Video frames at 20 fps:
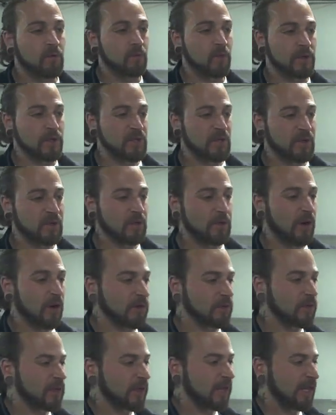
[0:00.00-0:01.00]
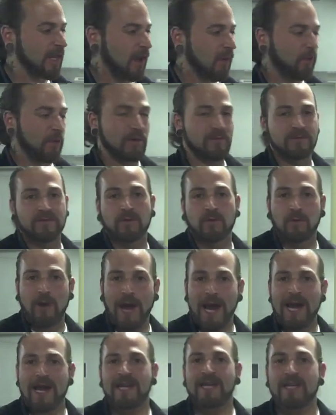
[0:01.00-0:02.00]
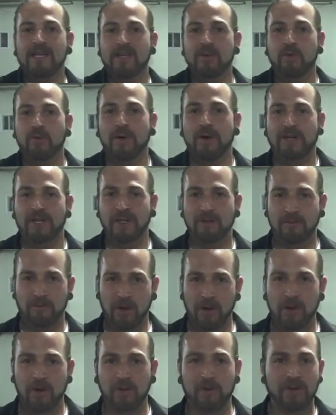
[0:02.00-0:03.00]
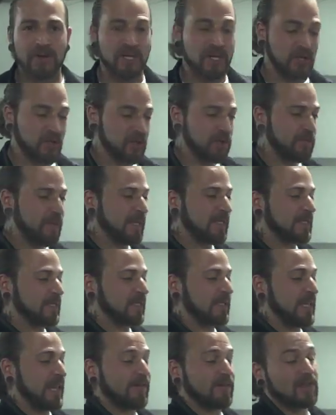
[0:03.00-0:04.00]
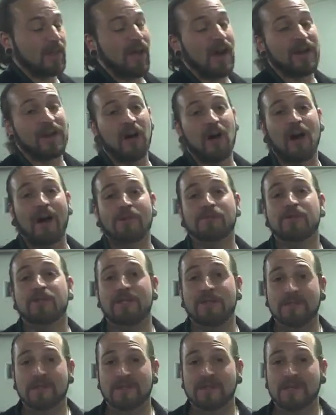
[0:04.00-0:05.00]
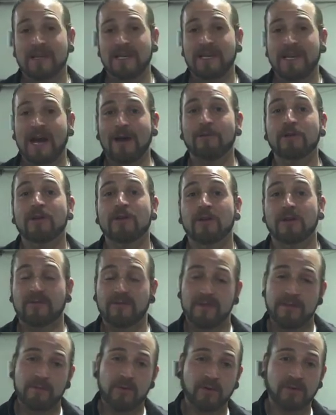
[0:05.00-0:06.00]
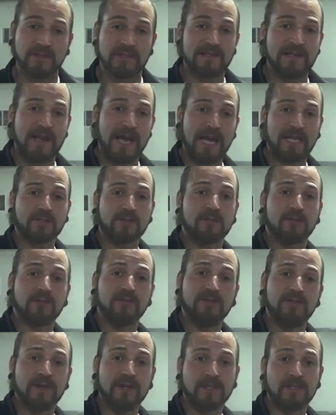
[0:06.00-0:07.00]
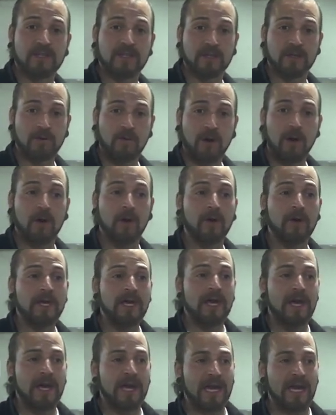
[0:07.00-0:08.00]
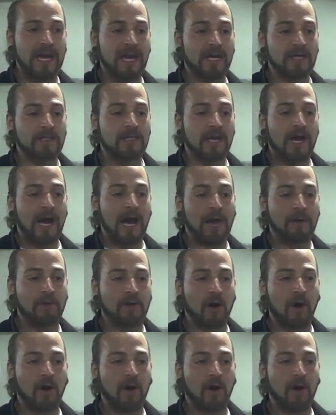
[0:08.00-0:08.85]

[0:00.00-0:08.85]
when you are looking at what variety you want to grow, you basically have a lot of options. And I would look for the most natural fig to grow. And I would